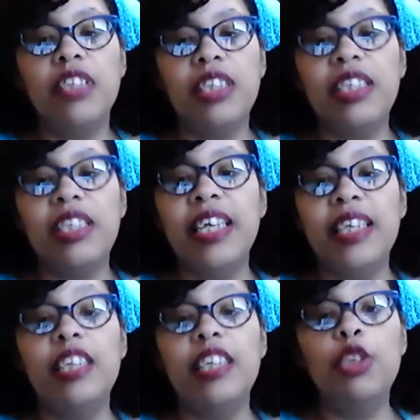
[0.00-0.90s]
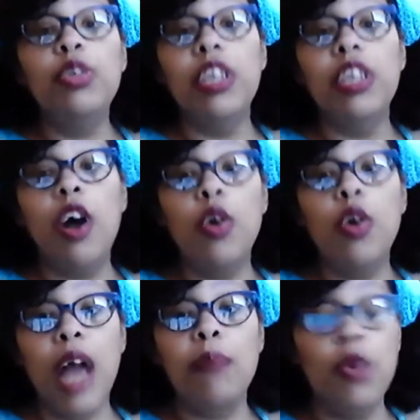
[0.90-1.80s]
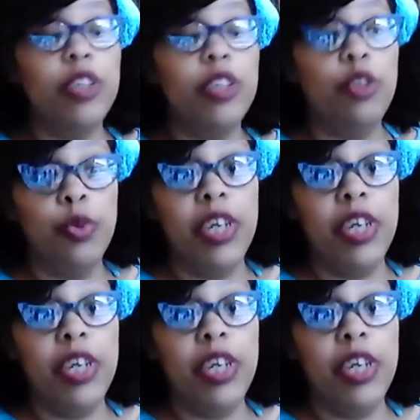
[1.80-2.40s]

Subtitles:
think that you did a whole lot more.